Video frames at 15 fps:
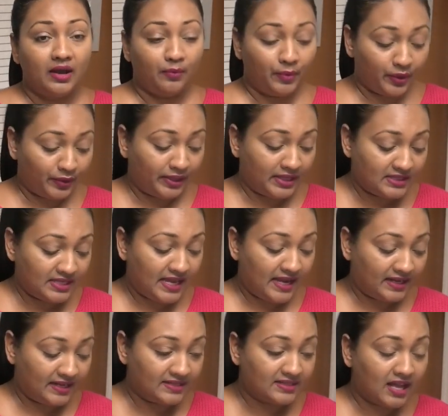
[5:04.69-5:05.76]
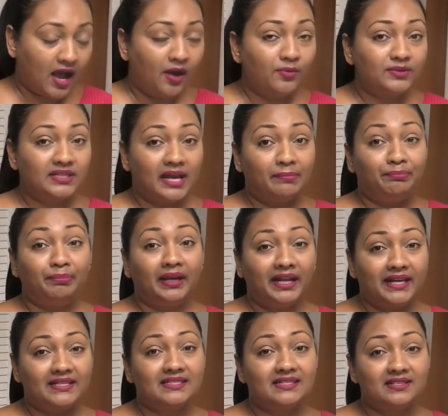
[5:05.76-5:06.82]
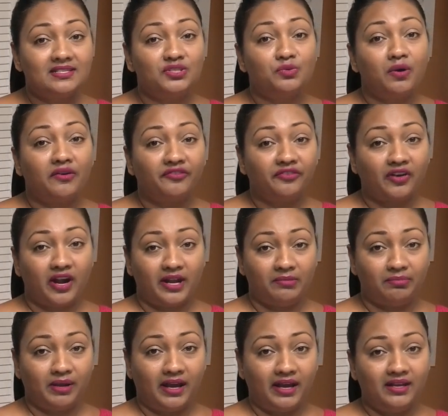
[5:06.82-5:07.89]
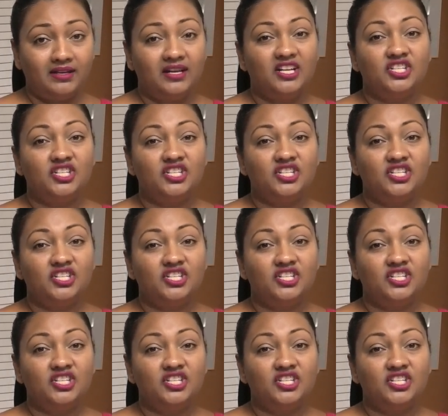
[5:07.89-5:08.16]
We're going to take this out and place it into a frying pan